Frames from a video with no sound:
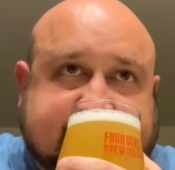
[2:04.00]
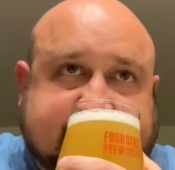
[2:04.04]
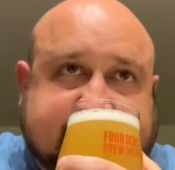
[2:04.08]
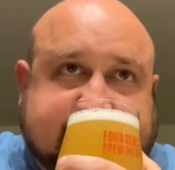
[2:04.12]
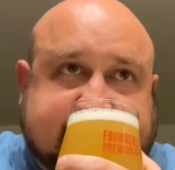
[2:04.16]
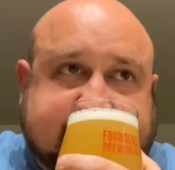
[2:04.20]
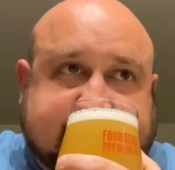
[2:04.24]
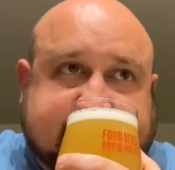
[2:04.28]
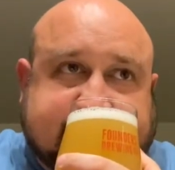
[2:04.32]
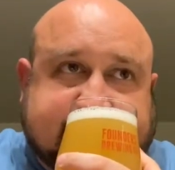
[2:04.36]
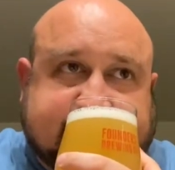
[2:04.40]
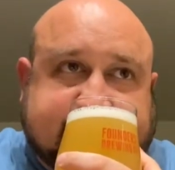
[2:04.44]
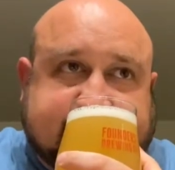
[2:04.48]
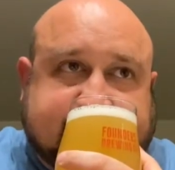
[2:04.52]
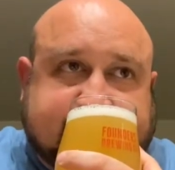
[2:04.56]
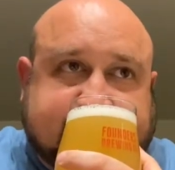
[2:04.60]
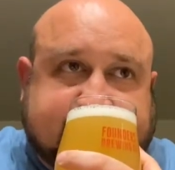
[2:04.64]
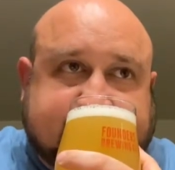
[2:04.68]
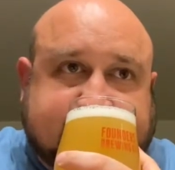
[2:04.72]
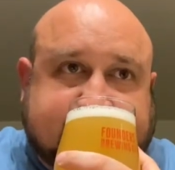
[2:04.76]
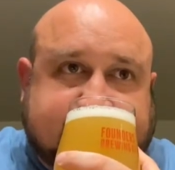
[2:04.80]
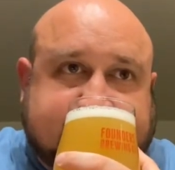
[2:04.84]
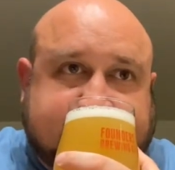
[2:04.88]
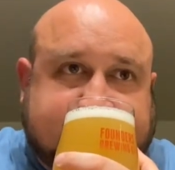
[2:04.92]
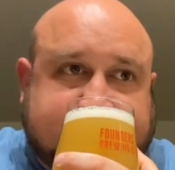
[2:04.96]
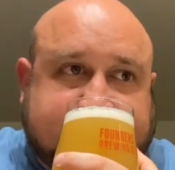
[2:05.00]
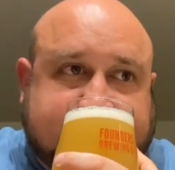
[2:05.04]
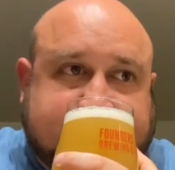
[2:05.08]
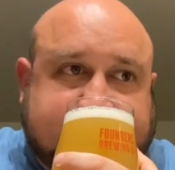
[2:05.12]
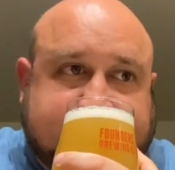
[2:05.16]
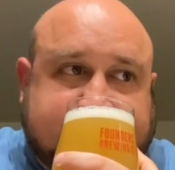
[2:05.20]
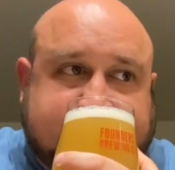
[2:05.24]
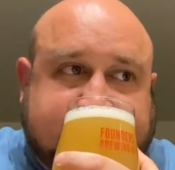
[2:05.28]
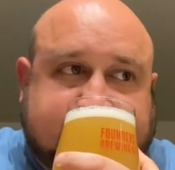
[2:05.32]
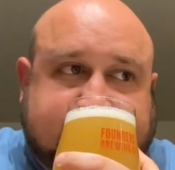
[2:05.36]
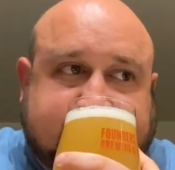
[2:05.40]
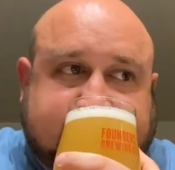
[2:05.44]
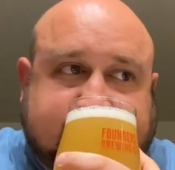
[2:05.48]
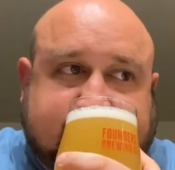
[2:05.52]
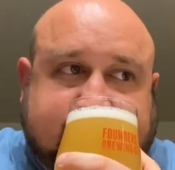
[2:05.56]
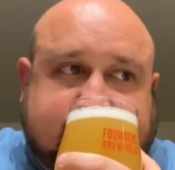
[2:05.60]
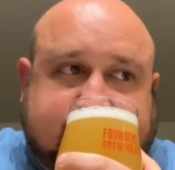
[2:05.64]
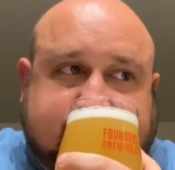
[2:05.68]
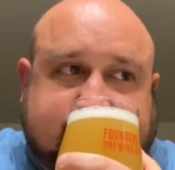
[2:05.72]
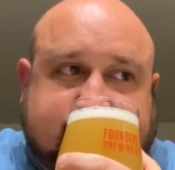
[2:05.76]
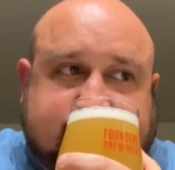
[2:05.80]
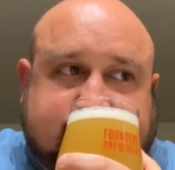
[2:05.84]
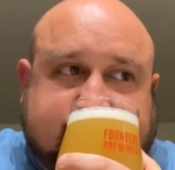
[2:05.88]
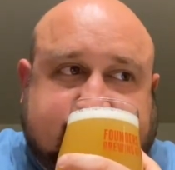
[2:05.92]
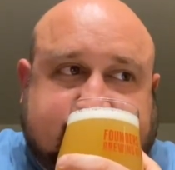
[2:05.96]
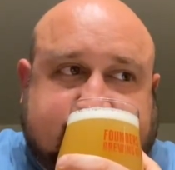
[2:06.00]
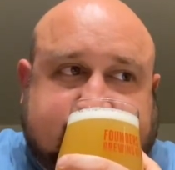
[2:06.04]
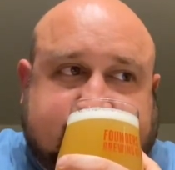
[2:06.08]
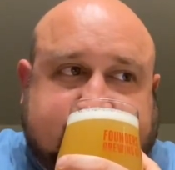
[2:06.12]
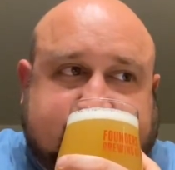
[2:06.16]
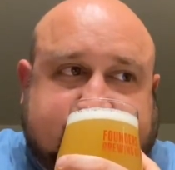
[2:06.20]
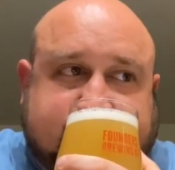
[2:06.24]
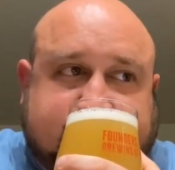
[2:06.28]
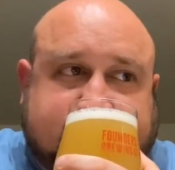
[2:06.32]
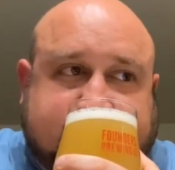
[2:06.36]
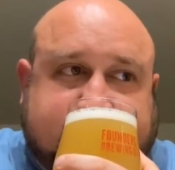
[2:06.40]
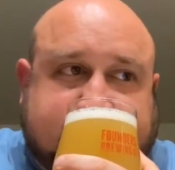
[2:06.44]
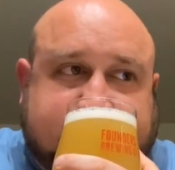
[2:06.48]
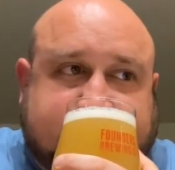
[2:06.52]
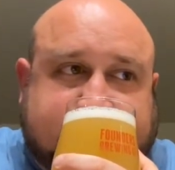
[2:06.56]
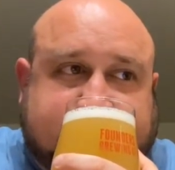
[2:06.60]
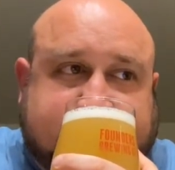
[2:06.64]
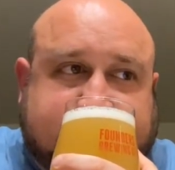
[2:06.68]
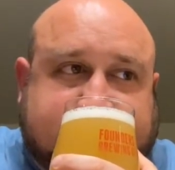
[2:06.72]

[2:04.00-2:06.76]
No one is speaking in this clip.